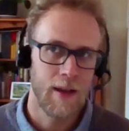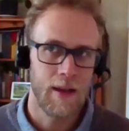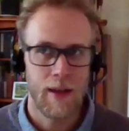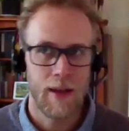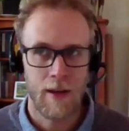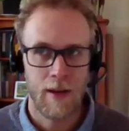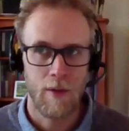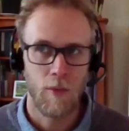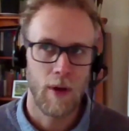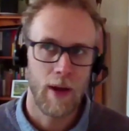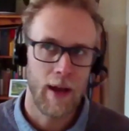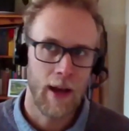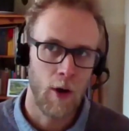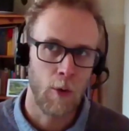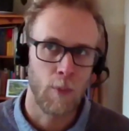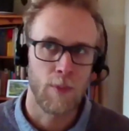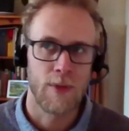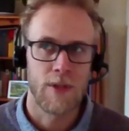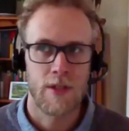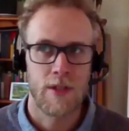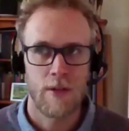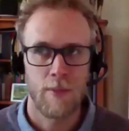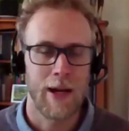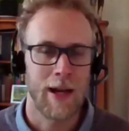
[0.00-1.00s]
it
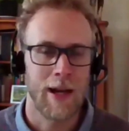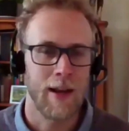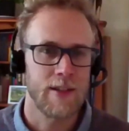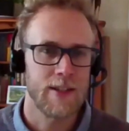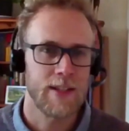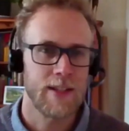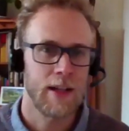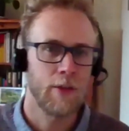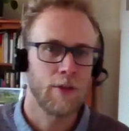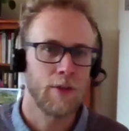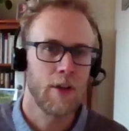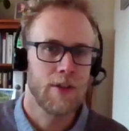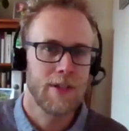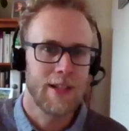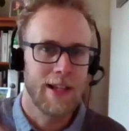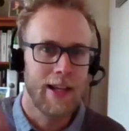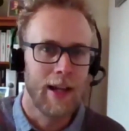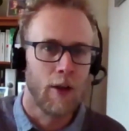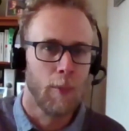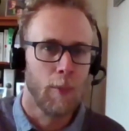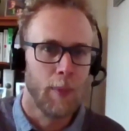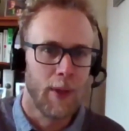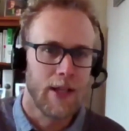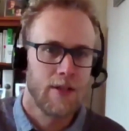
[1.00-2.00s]
helps to balance out those
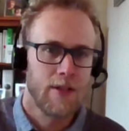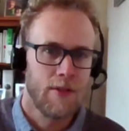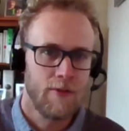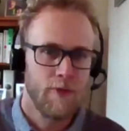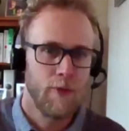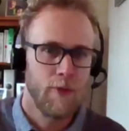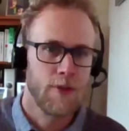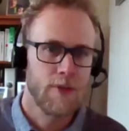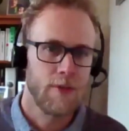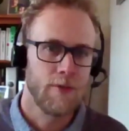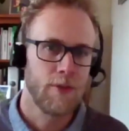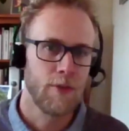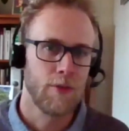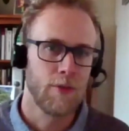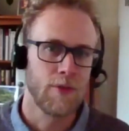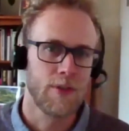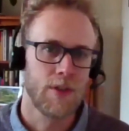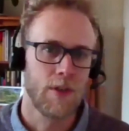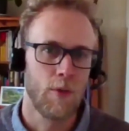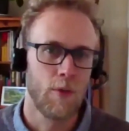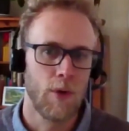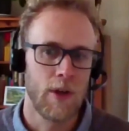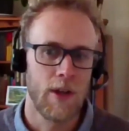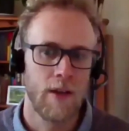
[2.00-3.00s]
little bits of fossil fuels
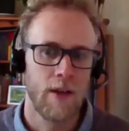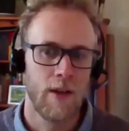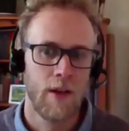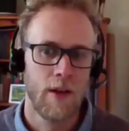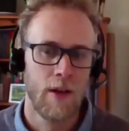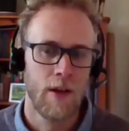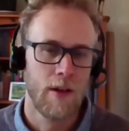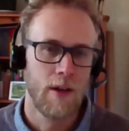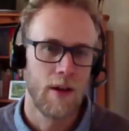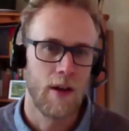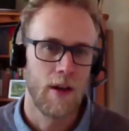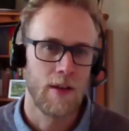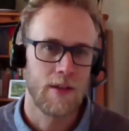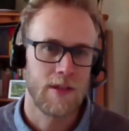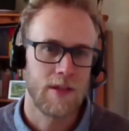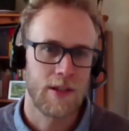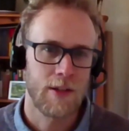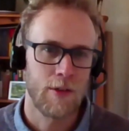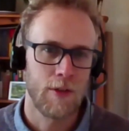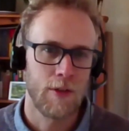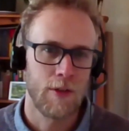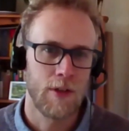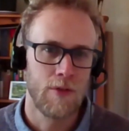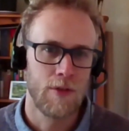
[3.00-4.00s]
that we
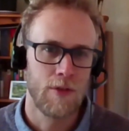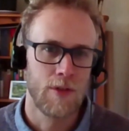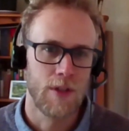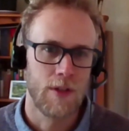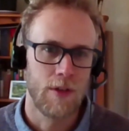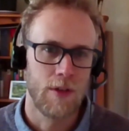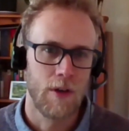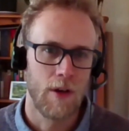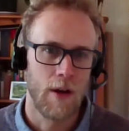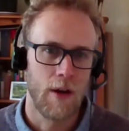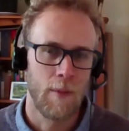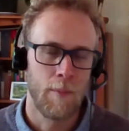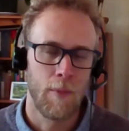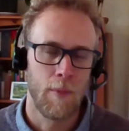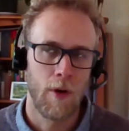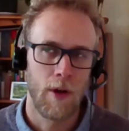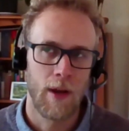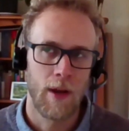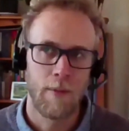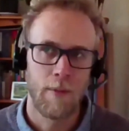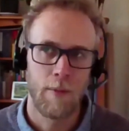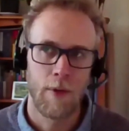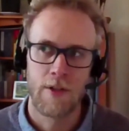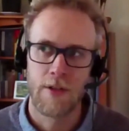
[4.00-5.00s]
still use
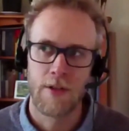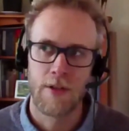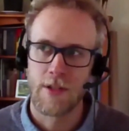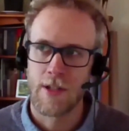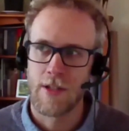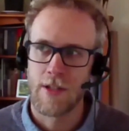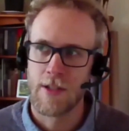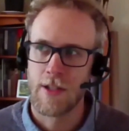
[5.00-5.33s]
in emergency